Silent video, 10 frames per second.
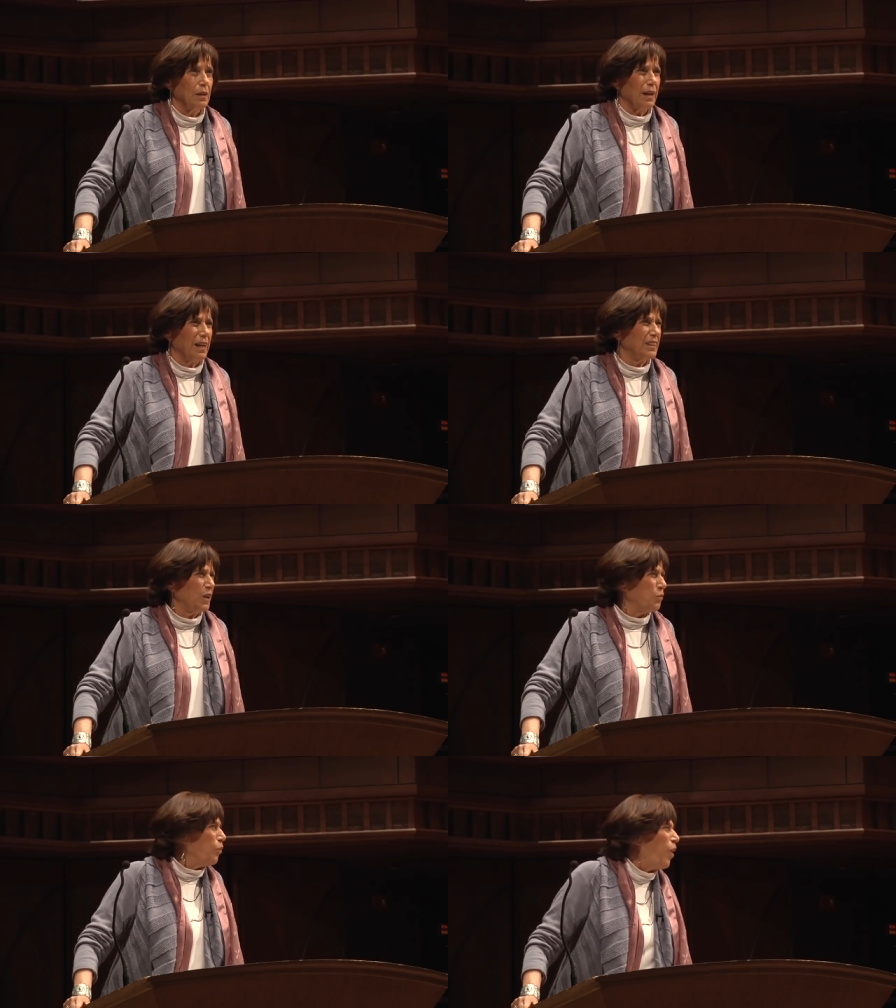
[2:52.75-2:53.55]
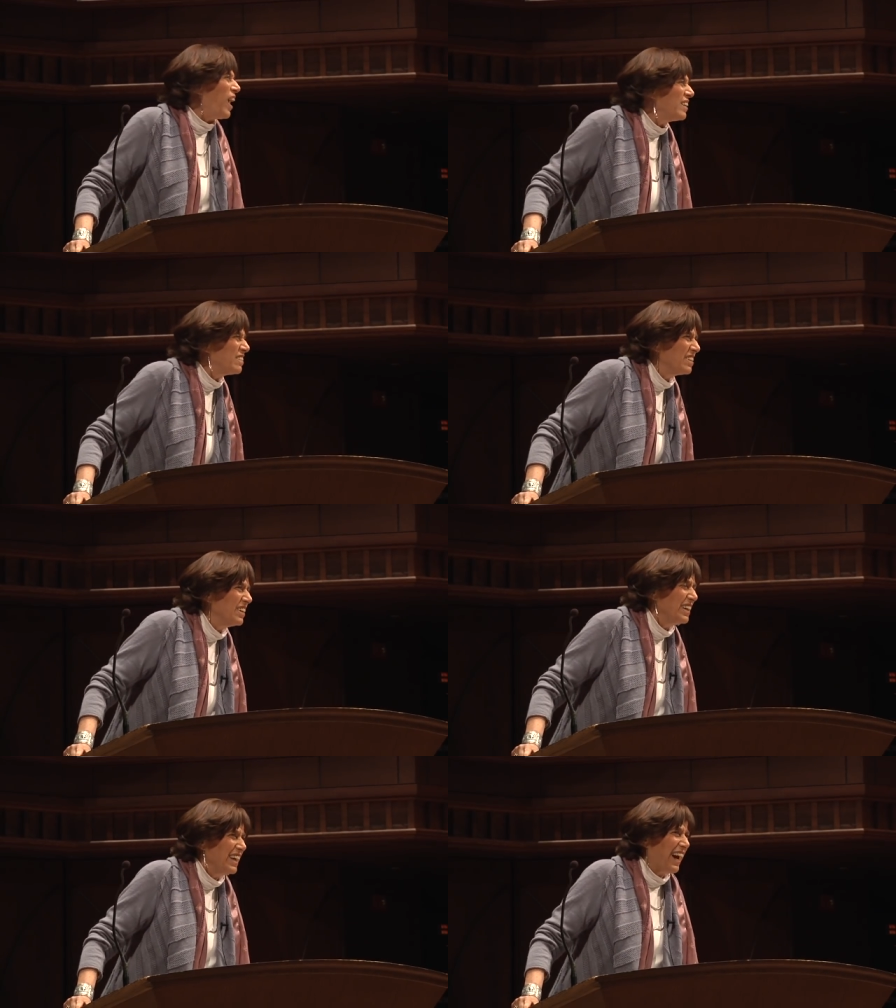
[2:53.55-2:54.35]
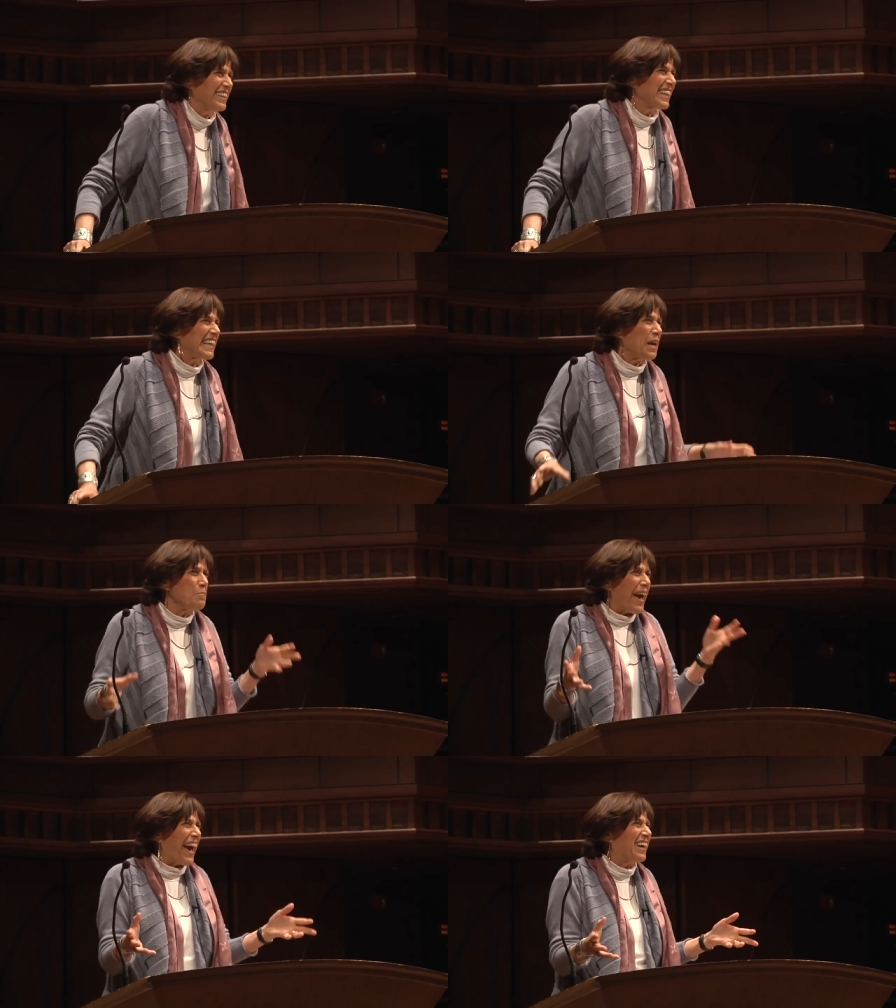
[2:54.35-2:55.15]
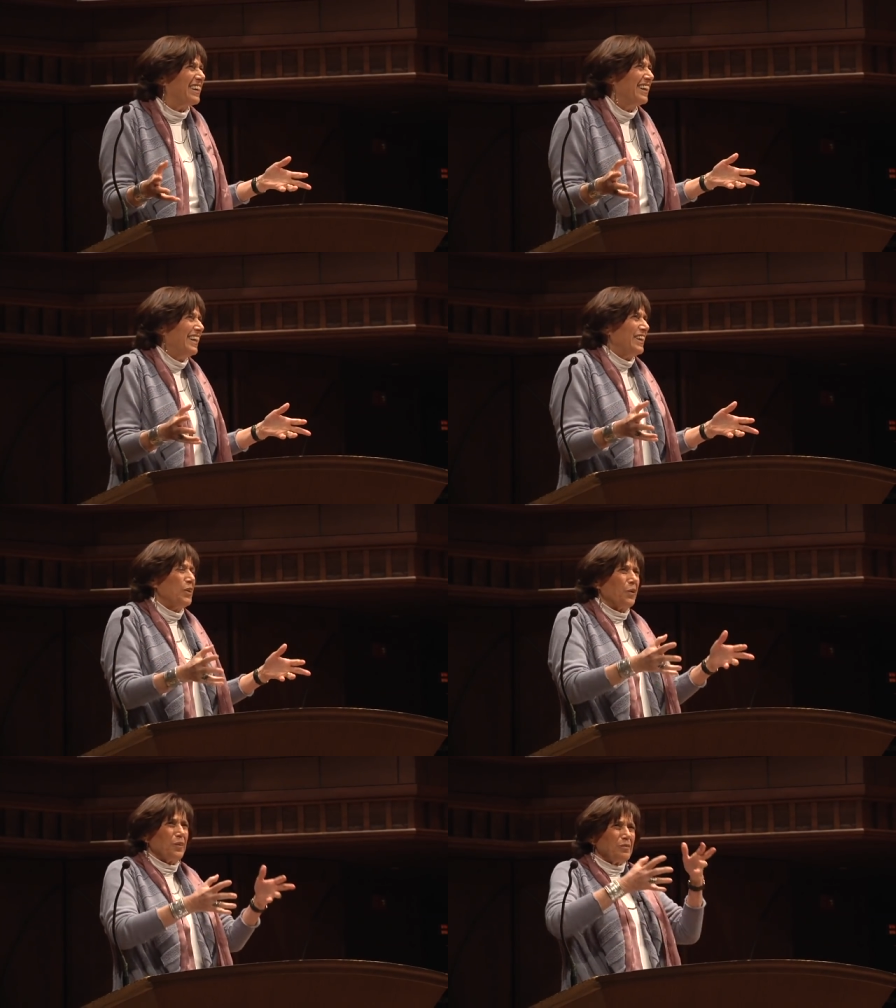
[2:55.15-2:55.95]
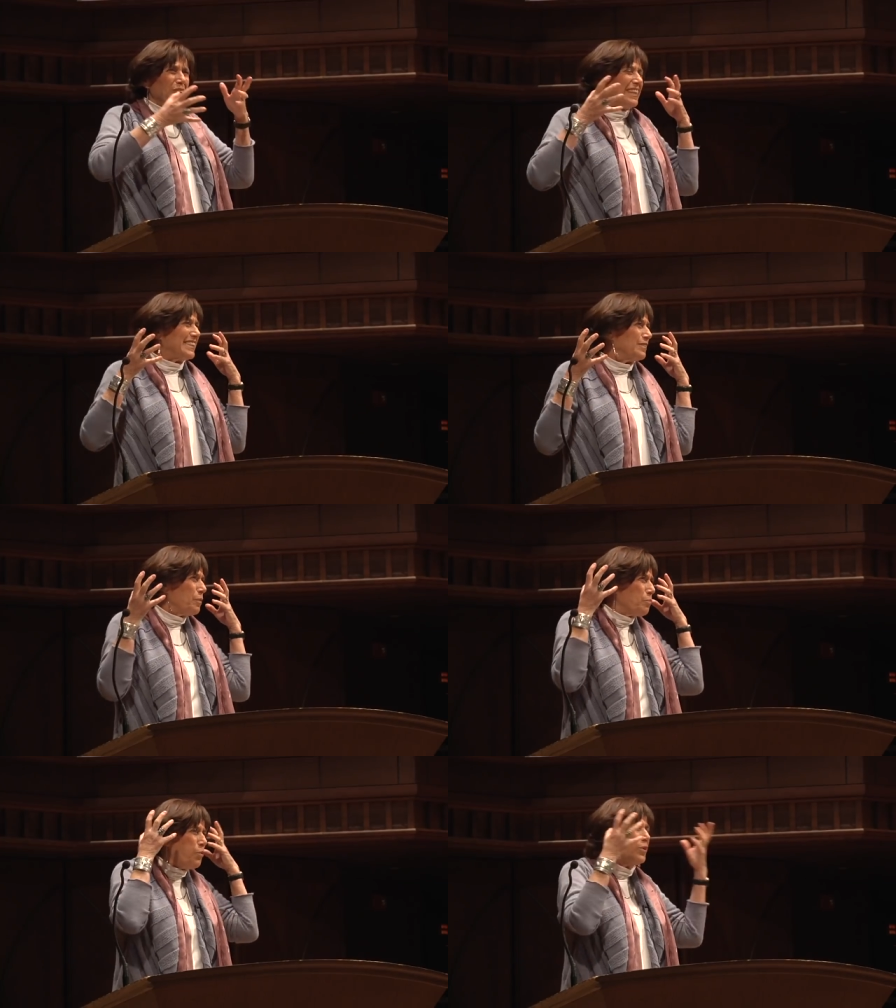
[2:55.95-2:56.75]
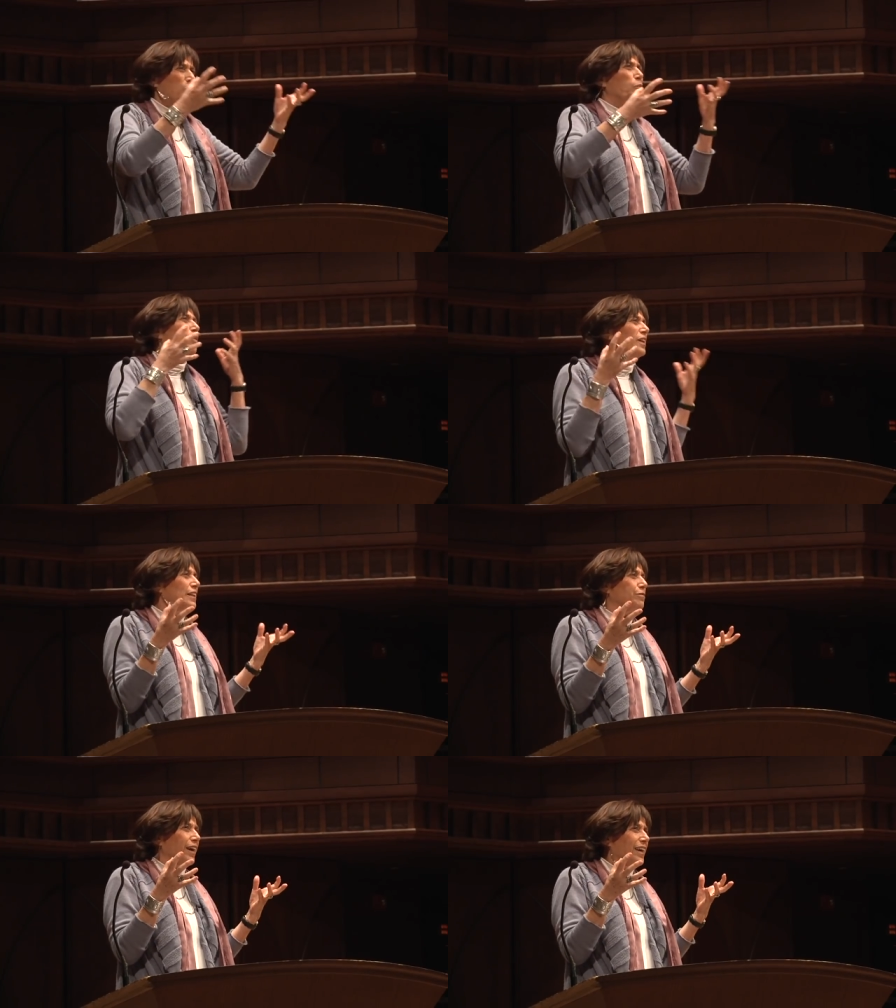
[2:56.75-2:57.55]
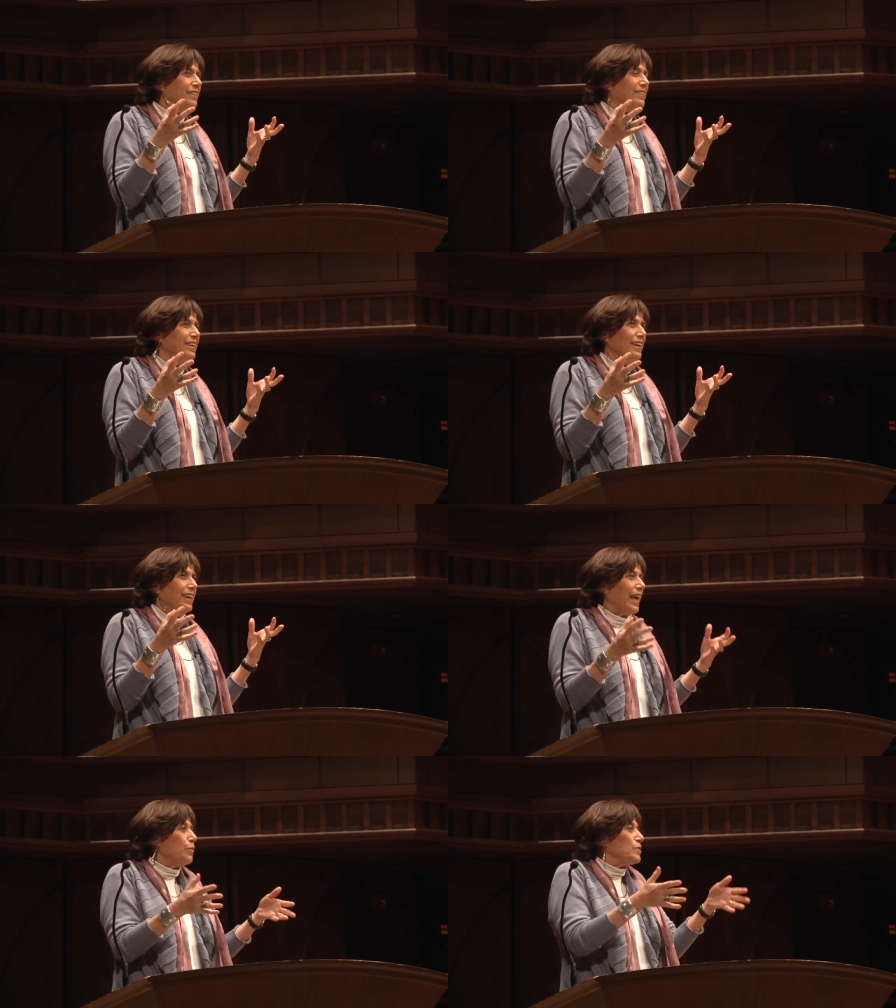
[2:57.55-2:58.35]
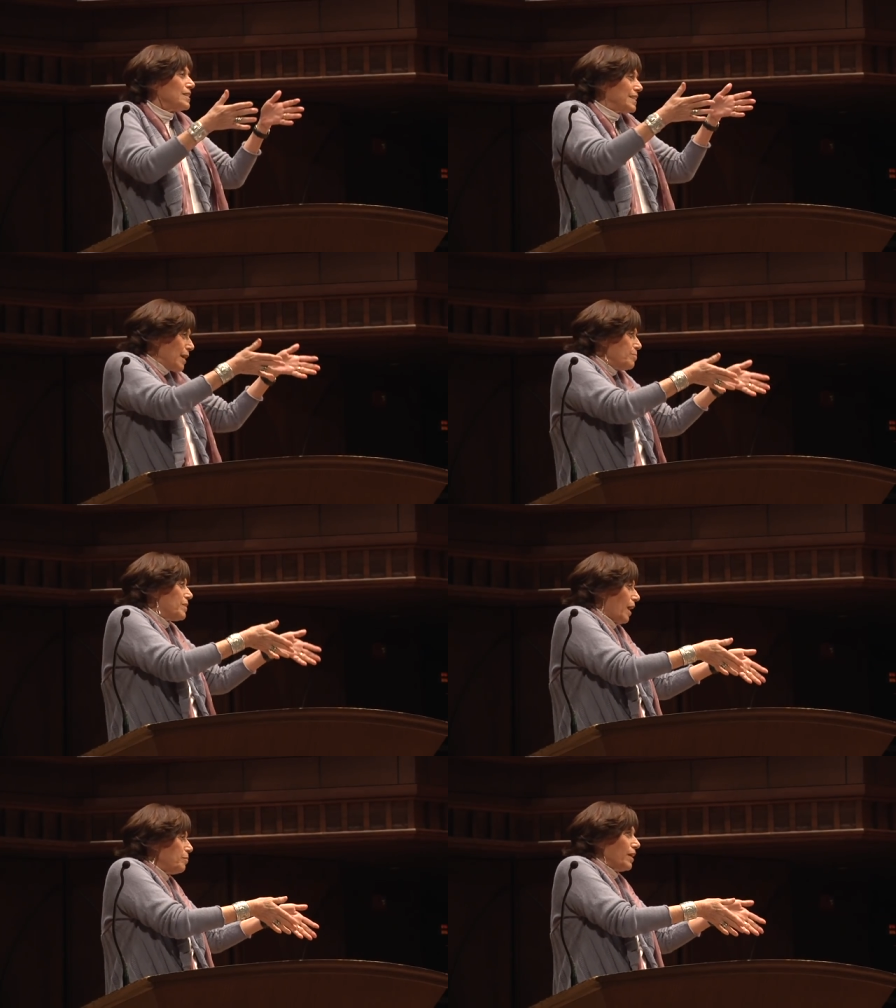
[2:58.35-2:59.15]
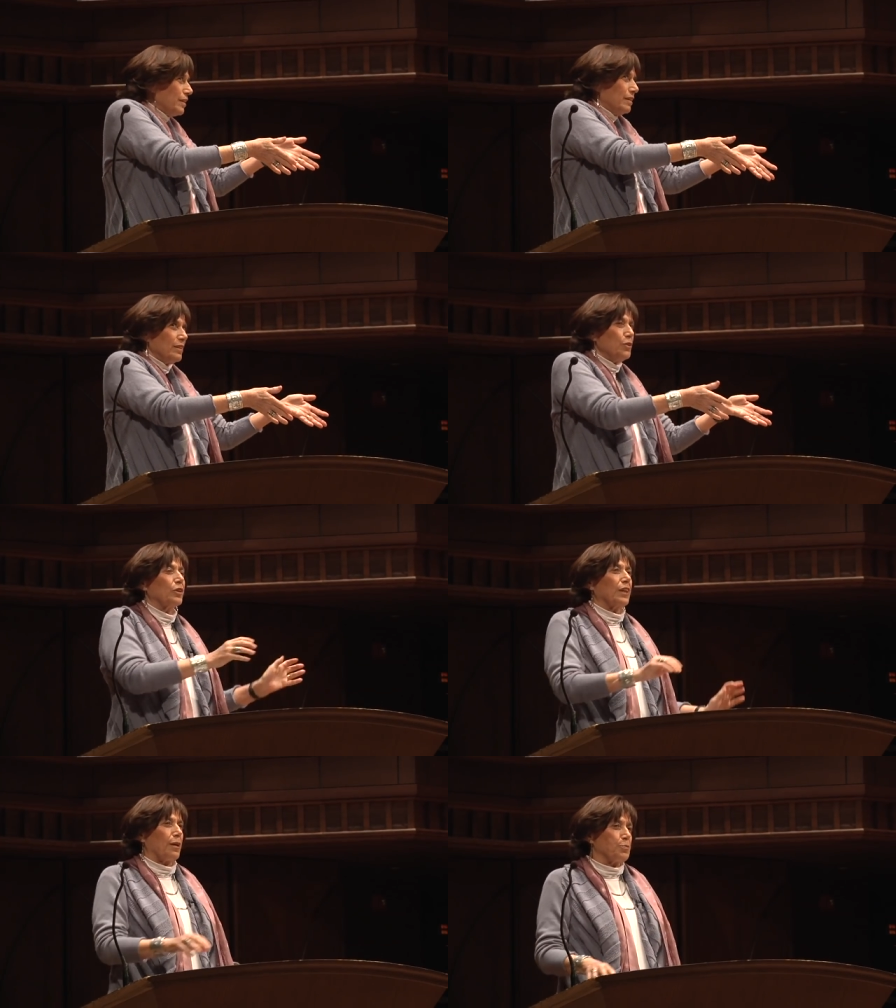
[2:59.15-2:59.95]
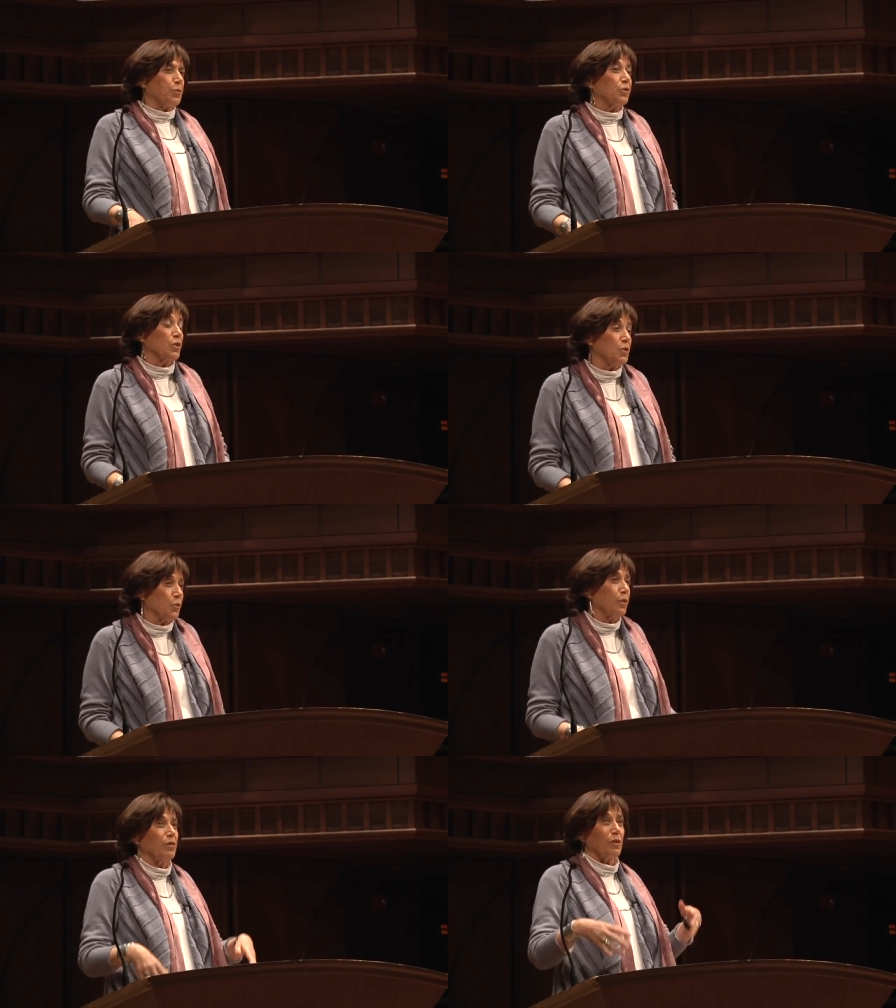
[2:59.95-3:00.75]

And I said, what? I just came back, you know, with this important world event, and it was the same time that the New York Times broke the story of the